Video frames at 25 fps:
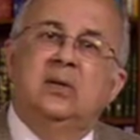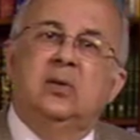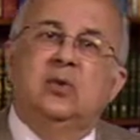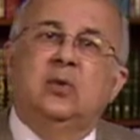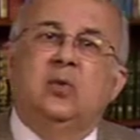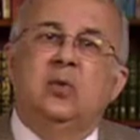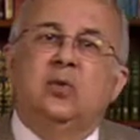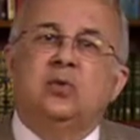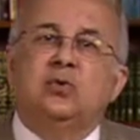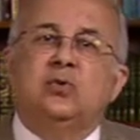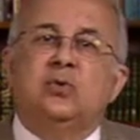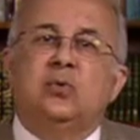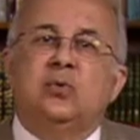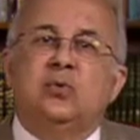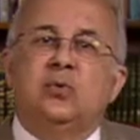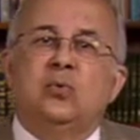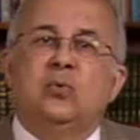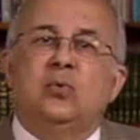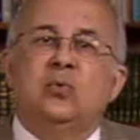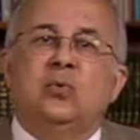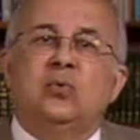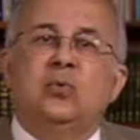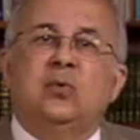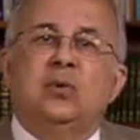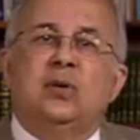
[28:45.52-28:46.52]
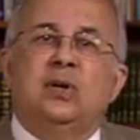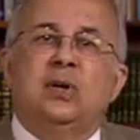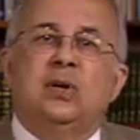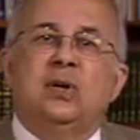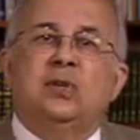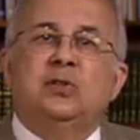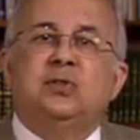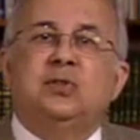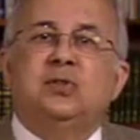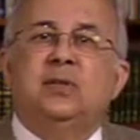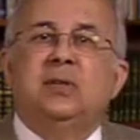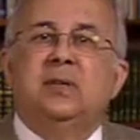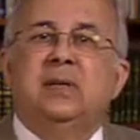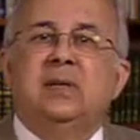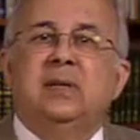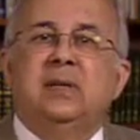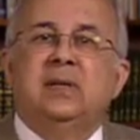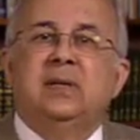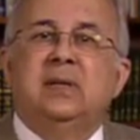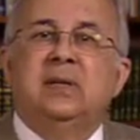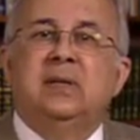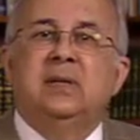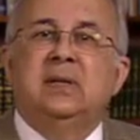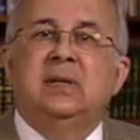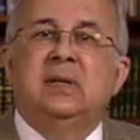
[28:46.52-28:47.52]
Khosrow and Shireen.
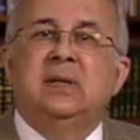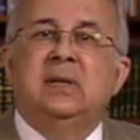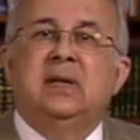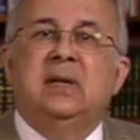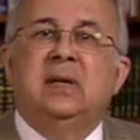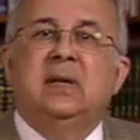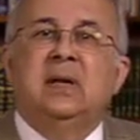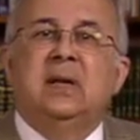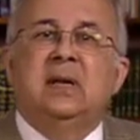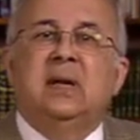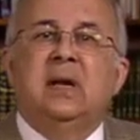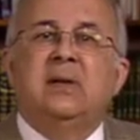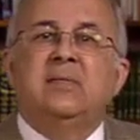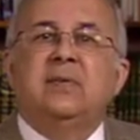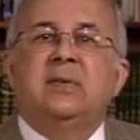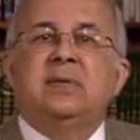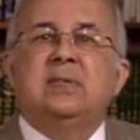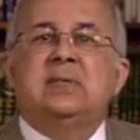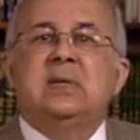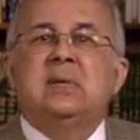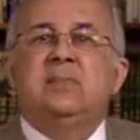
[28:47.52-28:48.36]
Lovers